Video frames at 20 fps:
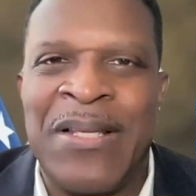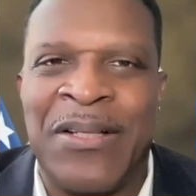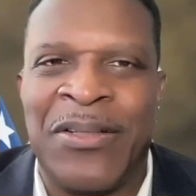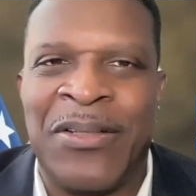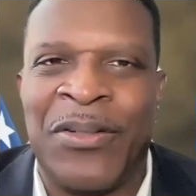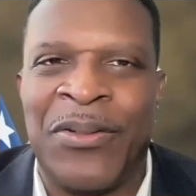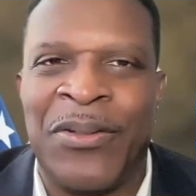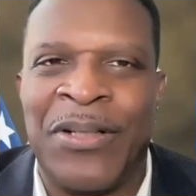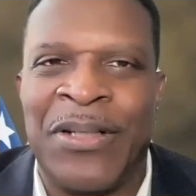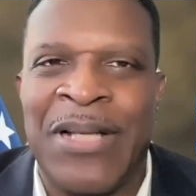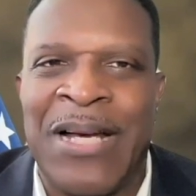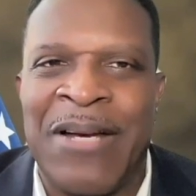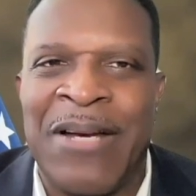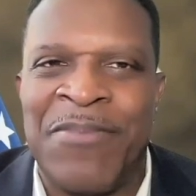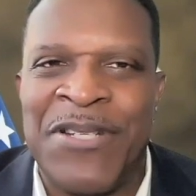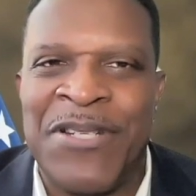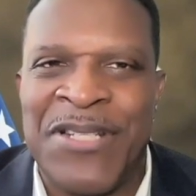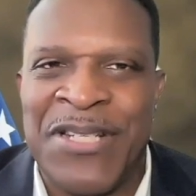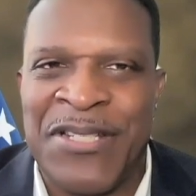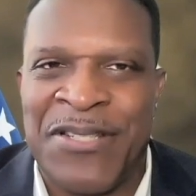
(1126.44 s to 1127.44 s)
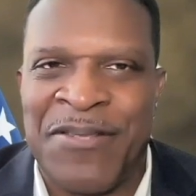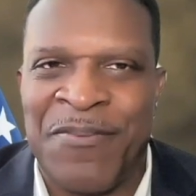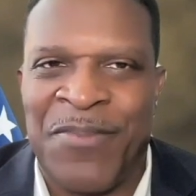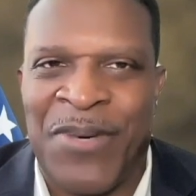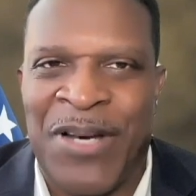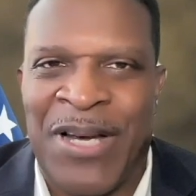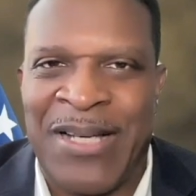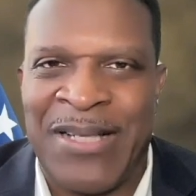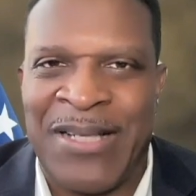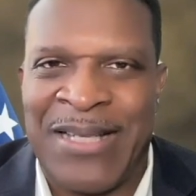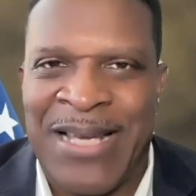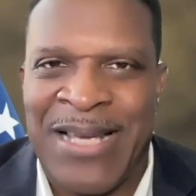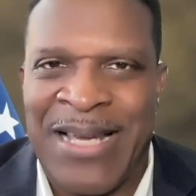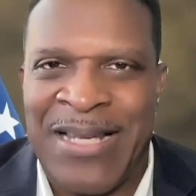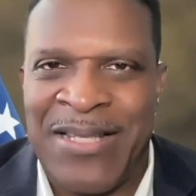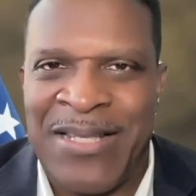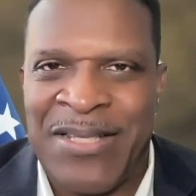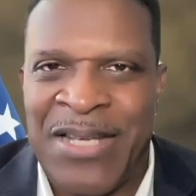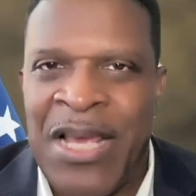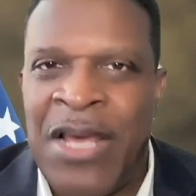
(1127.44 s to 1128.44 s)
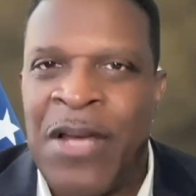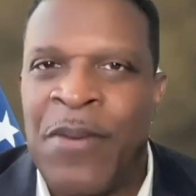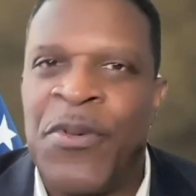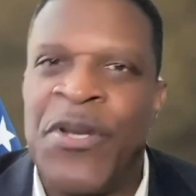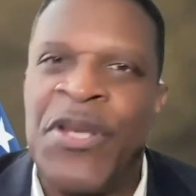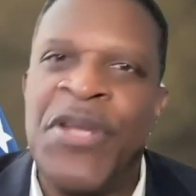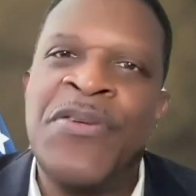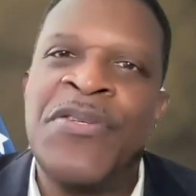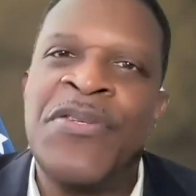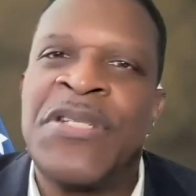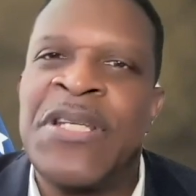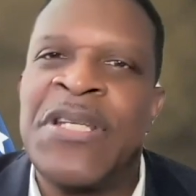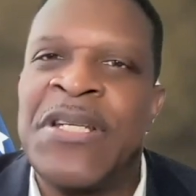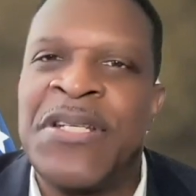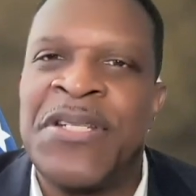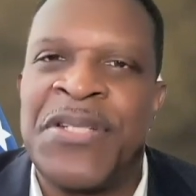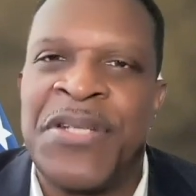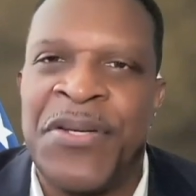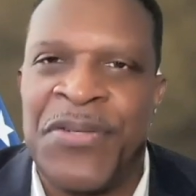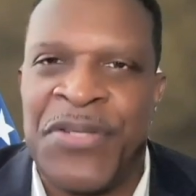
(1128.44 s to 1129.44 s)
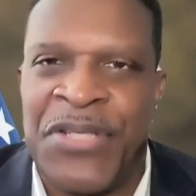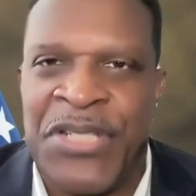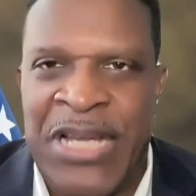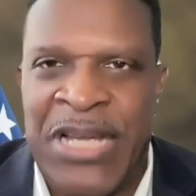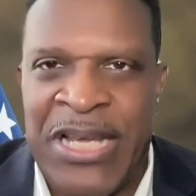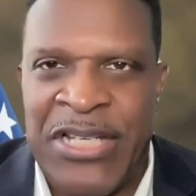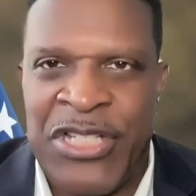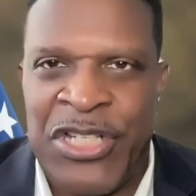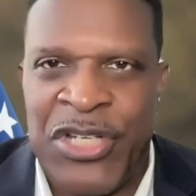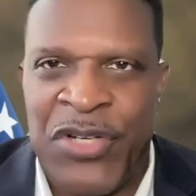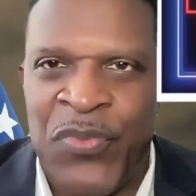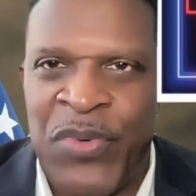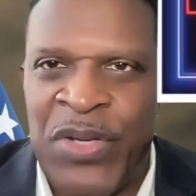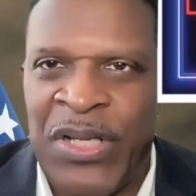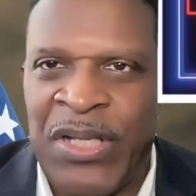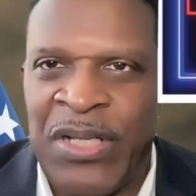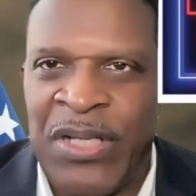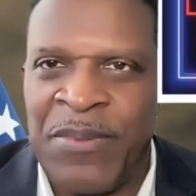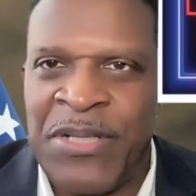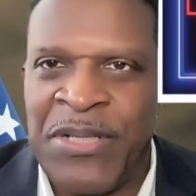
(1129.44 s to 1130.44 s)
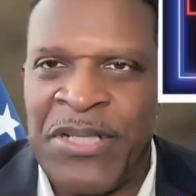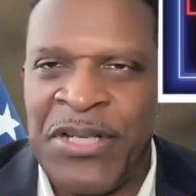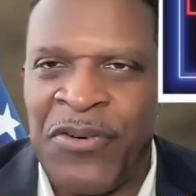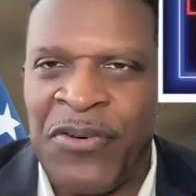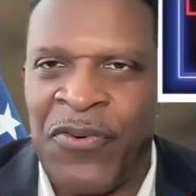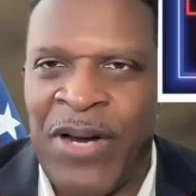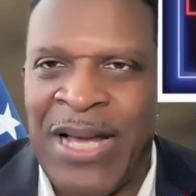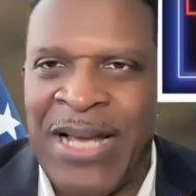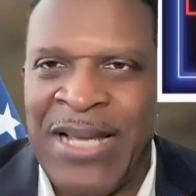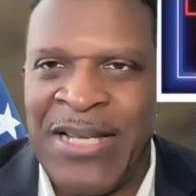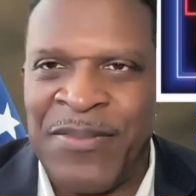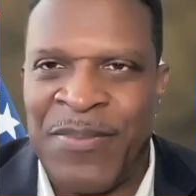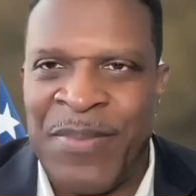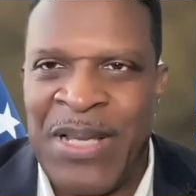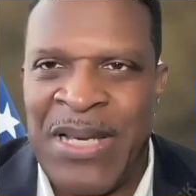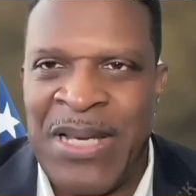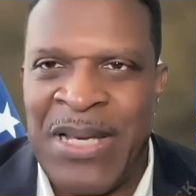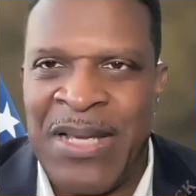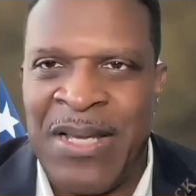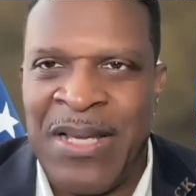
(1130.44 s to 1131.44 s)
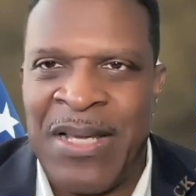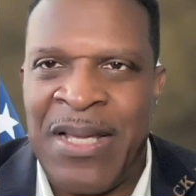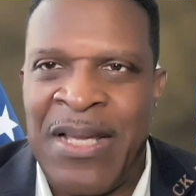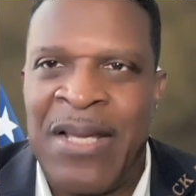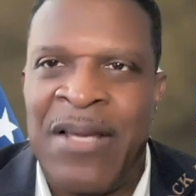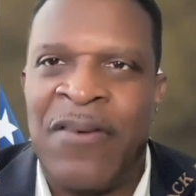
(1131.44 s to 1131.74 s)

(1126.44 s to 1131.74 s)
the Loyal Opposition Podcast, produced in association with Liberty Arise Media,